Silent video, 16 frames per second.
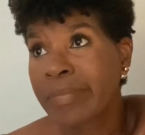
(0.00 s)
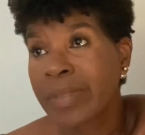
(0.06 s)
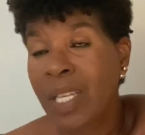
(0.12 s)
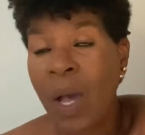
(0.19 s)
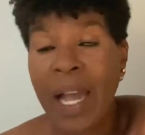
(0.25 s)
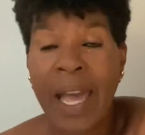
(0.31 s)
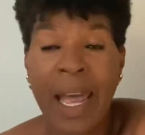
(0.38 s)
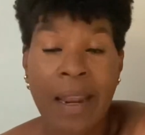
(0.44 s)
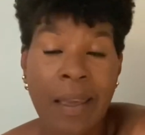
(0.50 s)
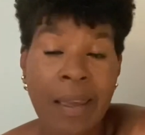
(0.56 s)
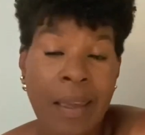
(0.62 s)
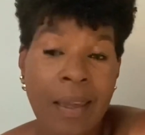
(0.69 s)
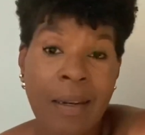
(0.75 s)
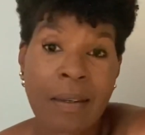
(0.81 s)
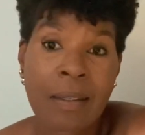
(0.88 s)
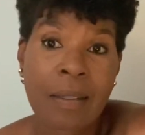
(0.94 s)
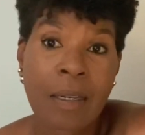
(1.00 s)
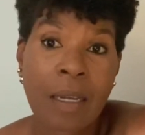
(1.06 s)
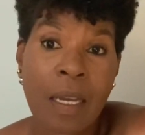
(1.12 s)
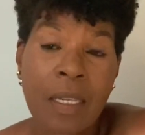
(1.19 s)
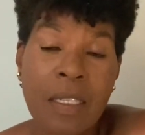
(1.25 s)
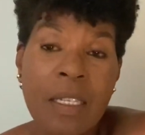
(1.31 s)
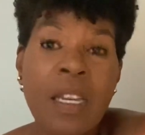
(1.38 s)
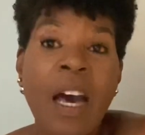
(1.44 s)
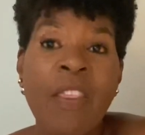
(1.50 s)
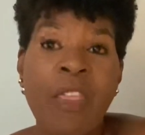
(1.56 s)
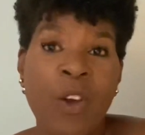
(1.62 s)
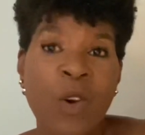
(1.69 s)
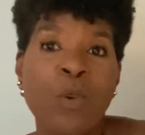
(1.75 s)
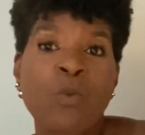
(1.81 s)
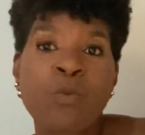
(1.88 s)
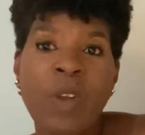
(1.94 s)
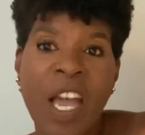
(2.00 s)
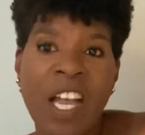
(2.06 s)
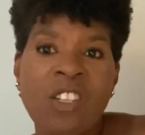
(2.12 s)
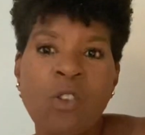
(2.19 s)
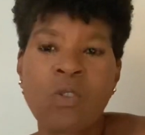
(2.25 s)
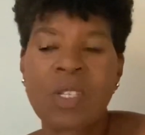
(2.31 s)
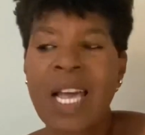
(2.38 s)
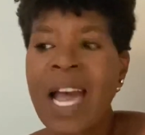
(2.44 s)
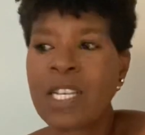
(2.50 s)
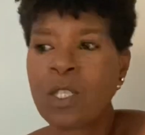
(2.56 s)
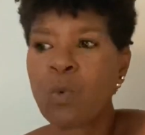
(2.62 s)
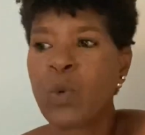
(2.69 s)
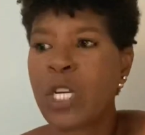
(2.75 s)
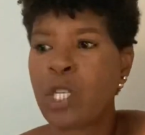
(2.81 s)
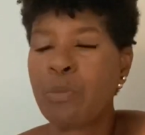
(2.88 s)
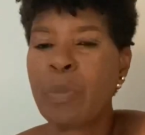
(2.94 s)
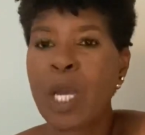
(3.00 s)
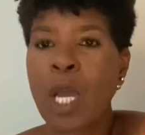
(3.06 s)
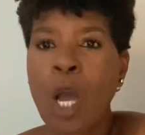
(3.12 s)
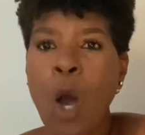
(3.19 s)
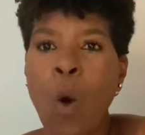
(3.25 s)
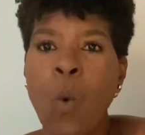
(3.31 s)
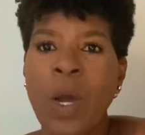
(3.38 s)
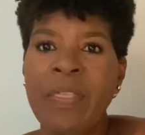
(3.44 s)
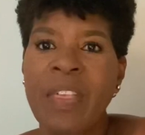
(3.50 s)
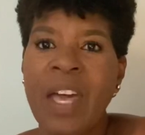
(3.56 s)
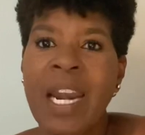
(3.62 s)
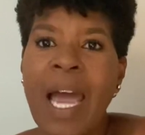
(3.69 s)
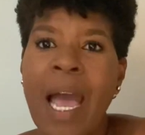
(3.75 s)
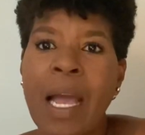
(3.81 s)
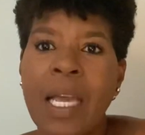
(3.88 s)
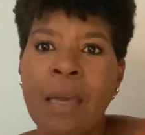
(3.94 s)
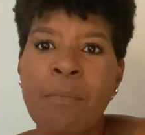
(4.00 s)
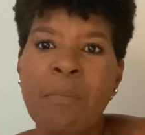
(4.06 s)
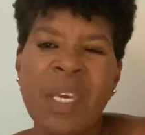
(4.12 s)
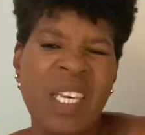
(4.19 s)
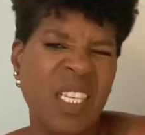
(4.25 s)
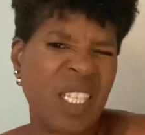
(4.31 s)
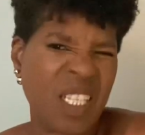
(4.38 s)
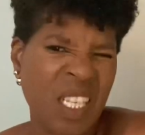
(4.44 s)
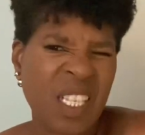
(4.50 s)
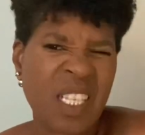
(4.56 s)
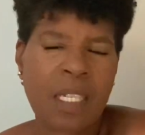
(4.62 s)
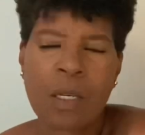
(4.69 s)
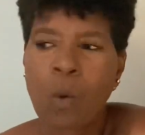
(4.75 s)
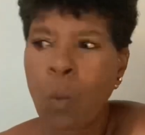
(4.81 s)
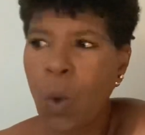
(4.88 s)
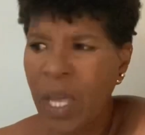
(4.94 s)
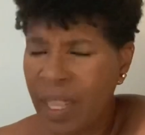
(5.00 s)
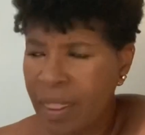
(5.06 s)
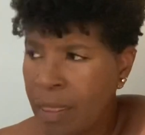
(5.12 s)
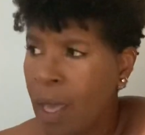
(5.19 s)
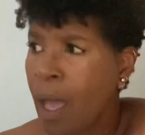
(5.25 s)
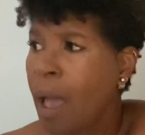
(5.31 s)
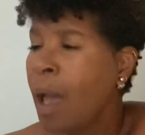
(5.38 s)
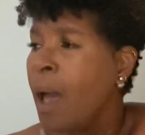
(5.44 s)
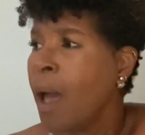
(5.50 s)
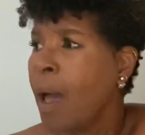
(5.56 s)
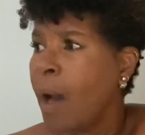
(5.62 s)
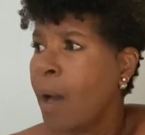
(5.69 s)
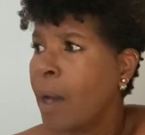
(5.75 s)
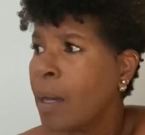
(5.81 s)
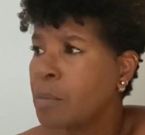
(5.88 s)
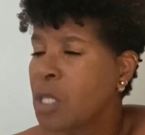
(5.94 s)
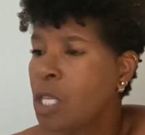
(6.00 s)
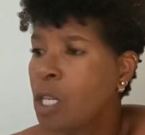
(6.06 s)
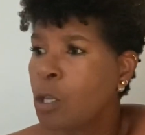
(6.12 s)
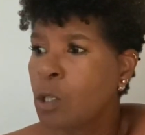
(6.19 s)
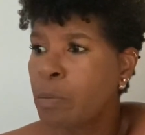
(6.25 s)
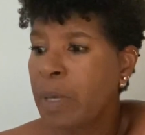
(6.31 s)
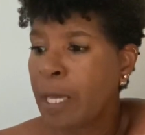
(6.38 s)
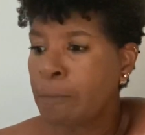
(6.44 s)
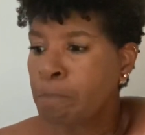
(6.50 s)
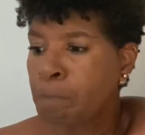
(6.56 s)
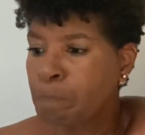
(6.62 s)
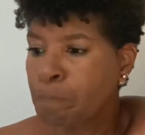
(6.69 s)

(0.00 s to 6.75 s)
So I got to get a, another exercise regimen going that I can be consistent with. Um, excuse me.